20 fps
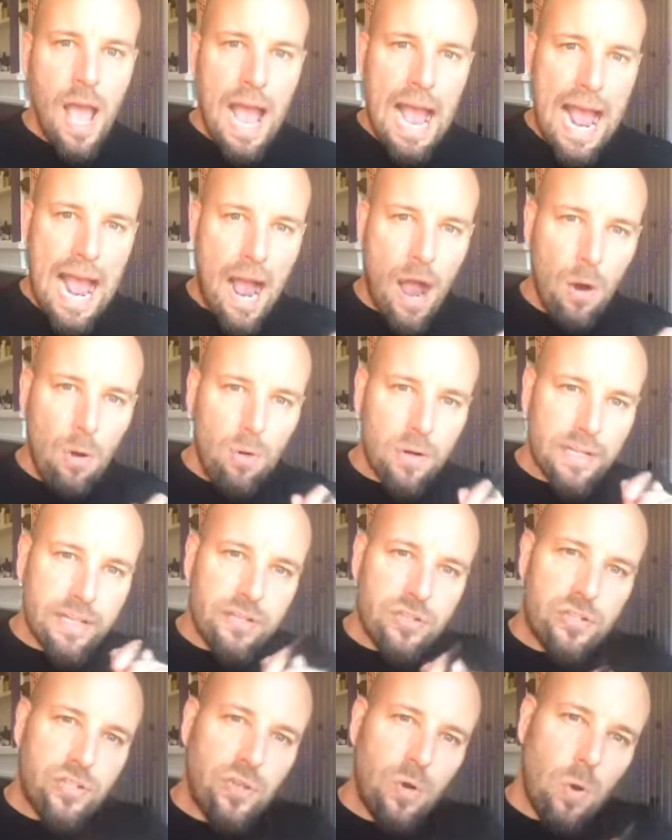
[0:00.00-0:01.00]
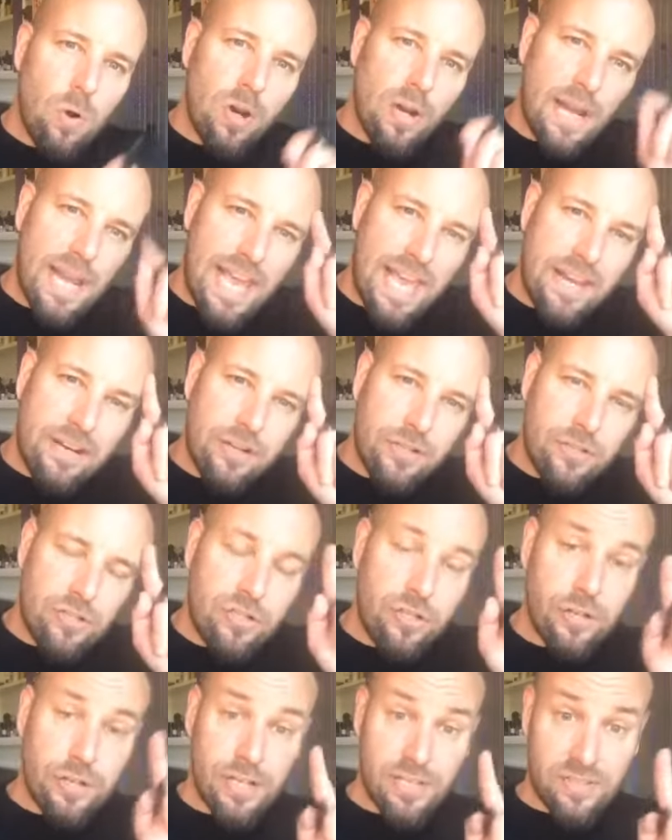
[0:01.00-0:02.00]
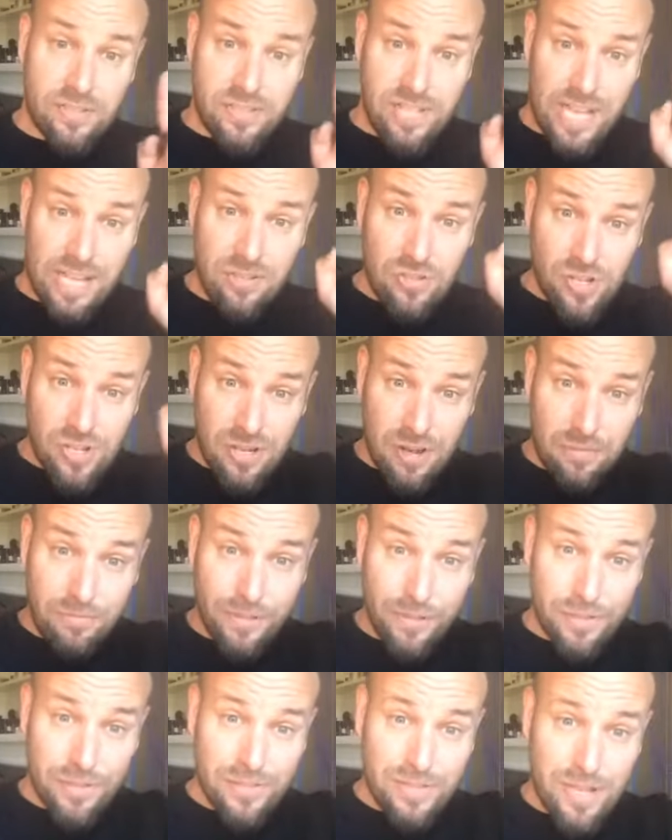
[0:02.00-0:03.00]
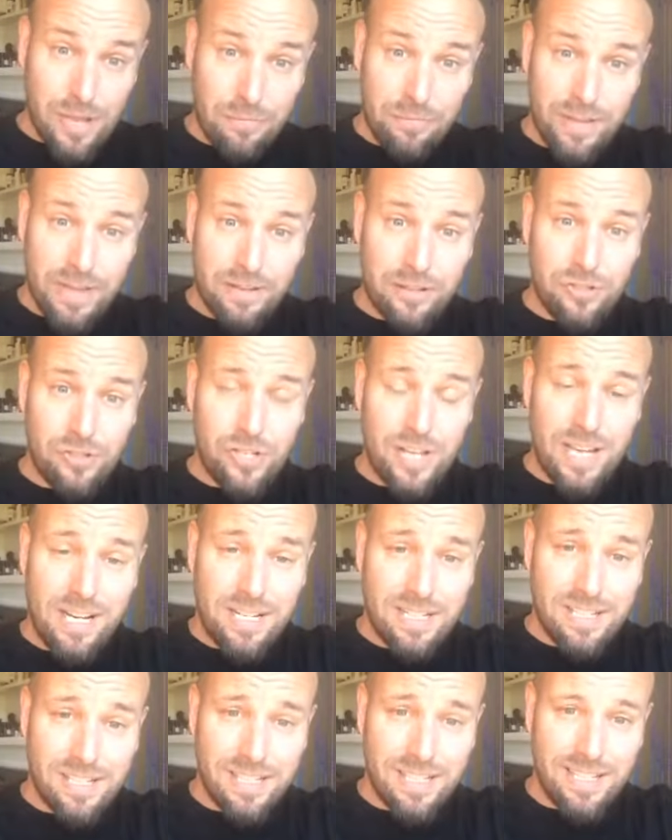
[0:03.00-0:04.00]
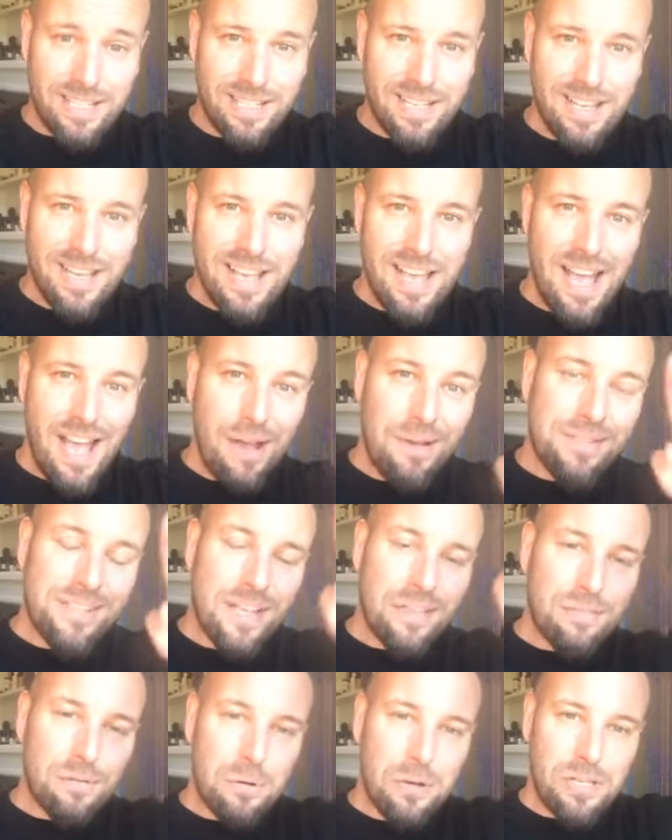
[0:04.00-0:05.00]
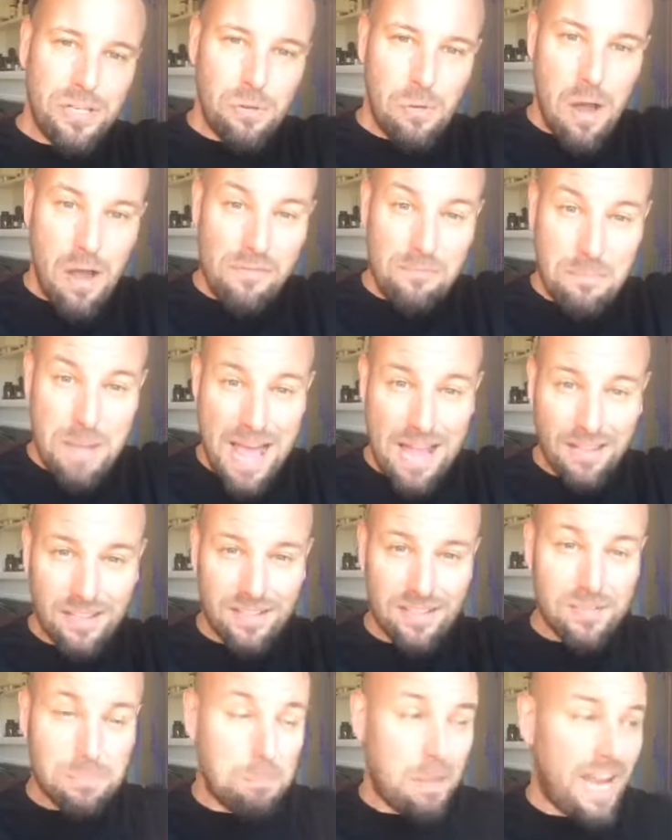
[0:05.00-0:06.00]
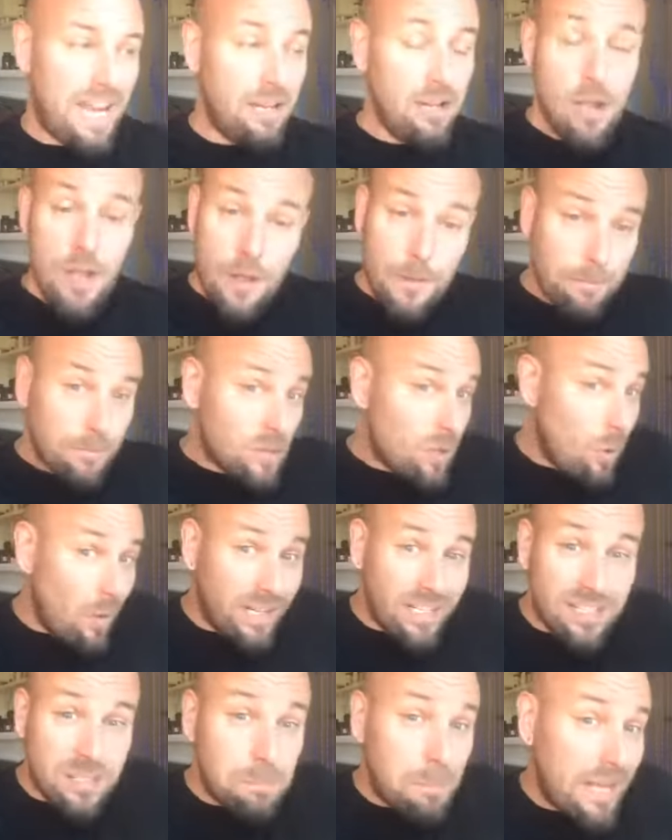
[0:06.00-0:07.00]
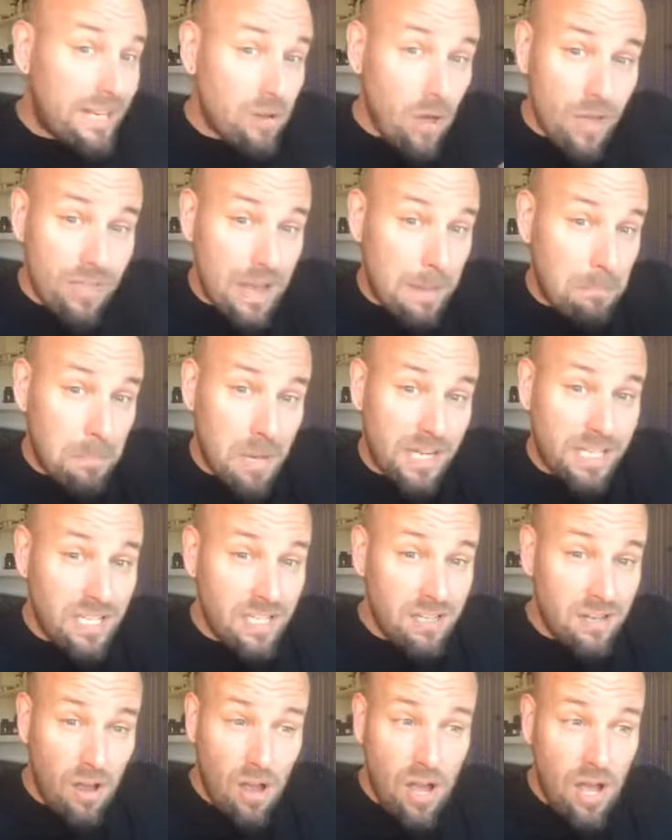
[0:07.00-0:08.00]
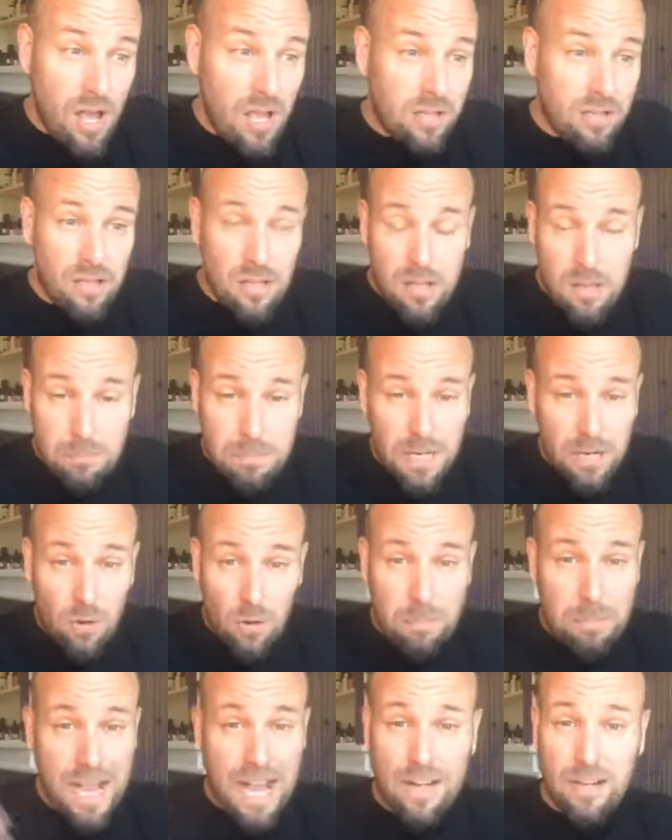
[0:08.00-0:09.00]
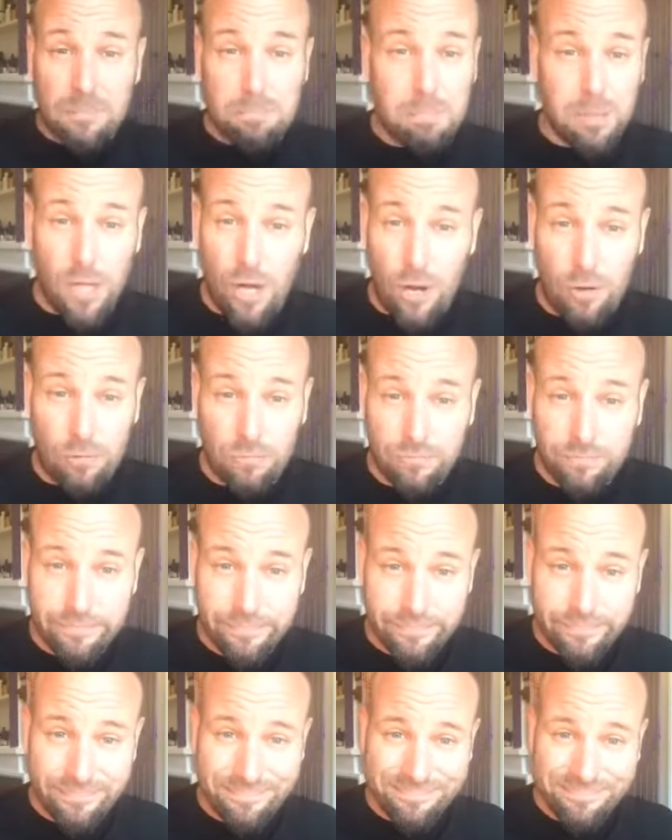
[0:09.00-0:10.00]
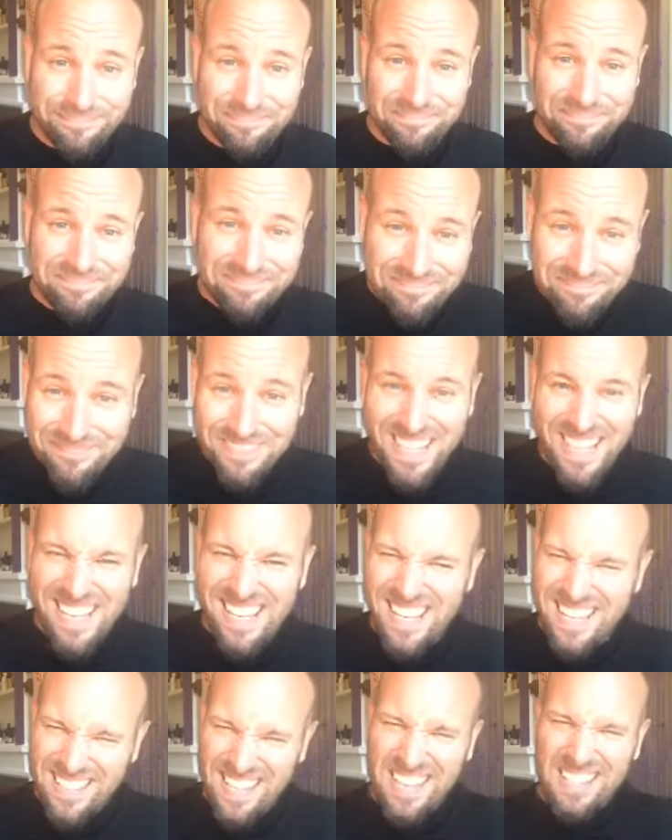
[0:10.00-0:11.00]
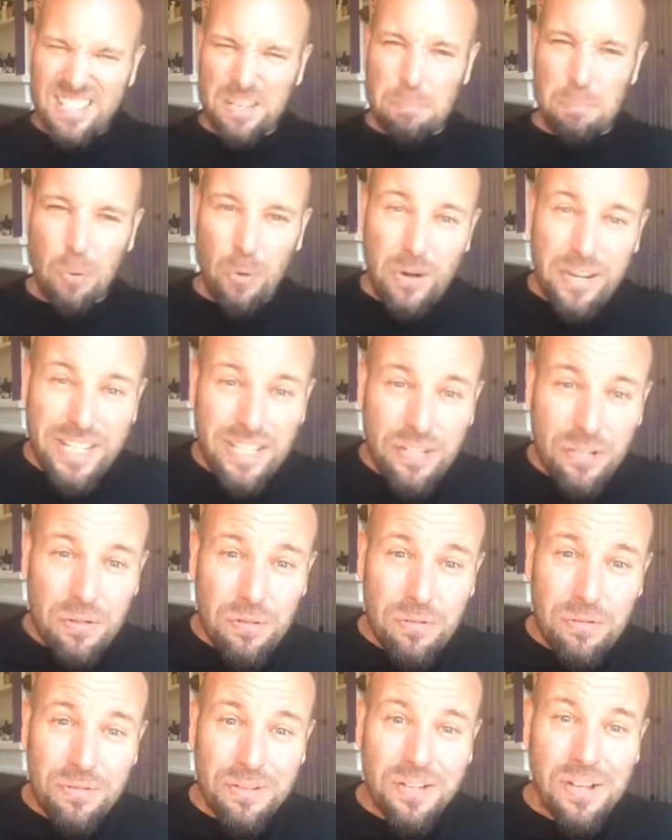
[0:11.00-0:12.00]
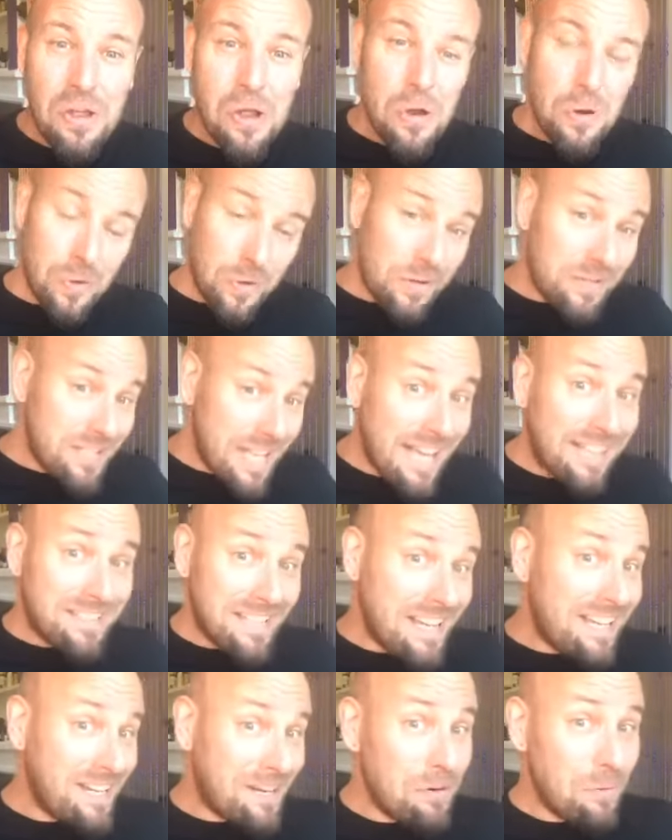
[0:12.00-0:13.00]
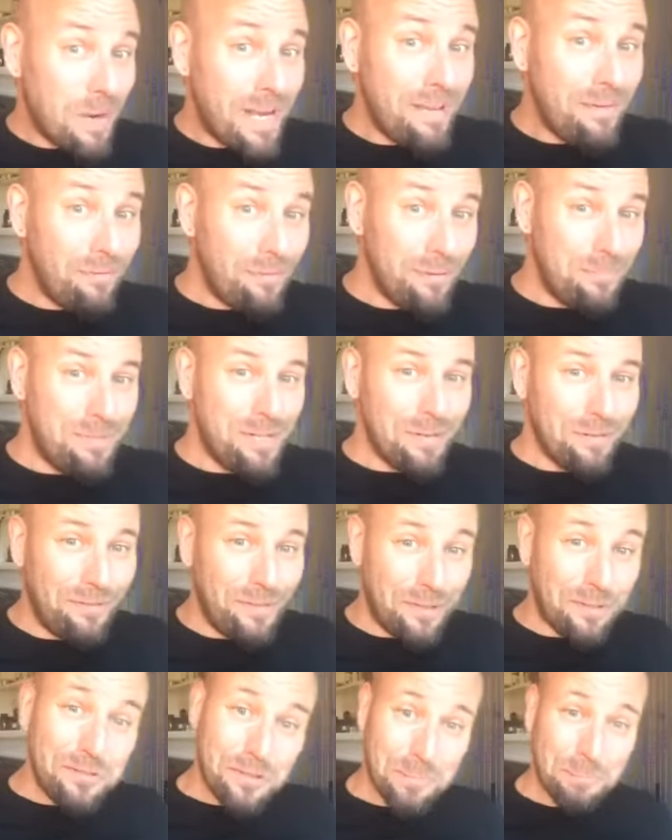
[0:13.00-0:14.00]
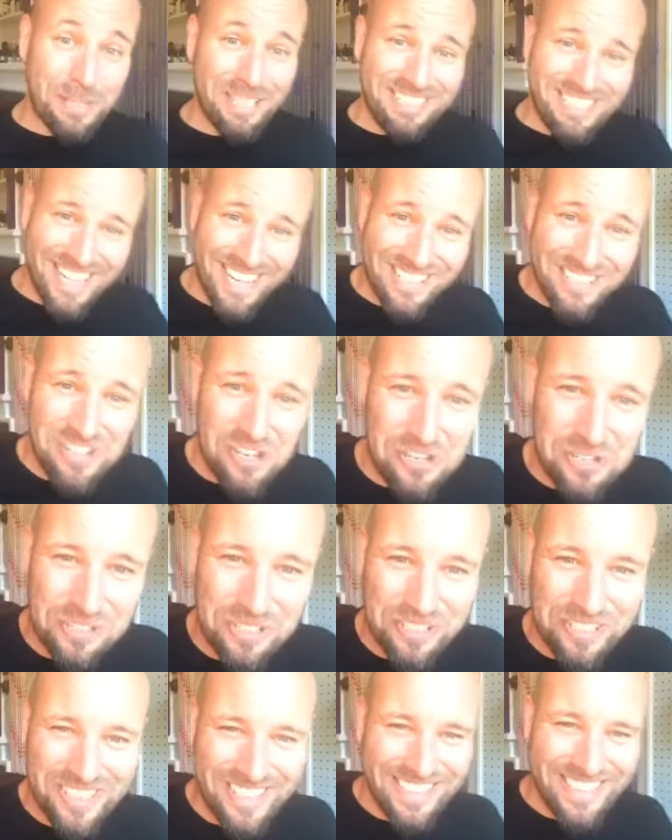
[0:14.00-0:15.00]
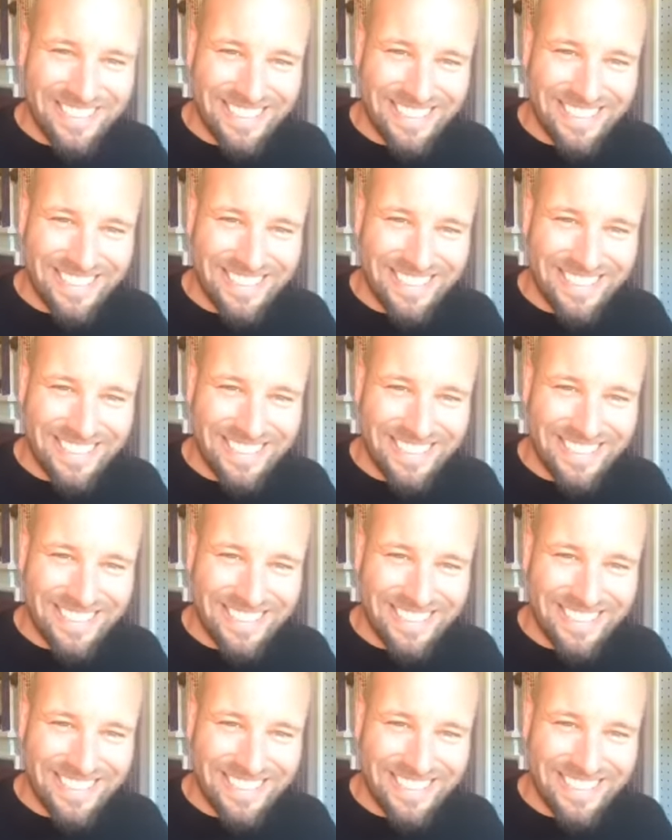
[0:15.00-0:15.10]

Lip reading: How is your extension of yourself energetically? How is that throwing you off balance by going to spend all that money on a big old bag of blow? Is that supporting you, or is that taking away from your future potential?